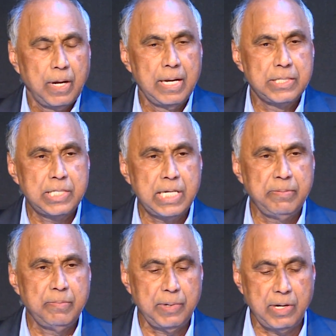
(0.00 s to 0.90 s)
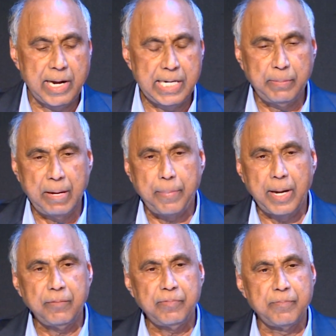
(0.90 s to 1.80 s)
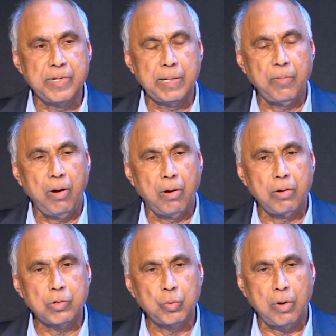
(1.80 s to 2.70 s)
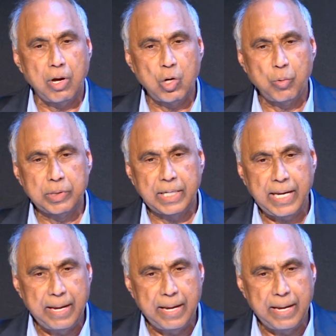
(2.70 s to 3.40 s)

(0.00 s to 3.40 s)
I still remember riding my bike from VM Hall to all over the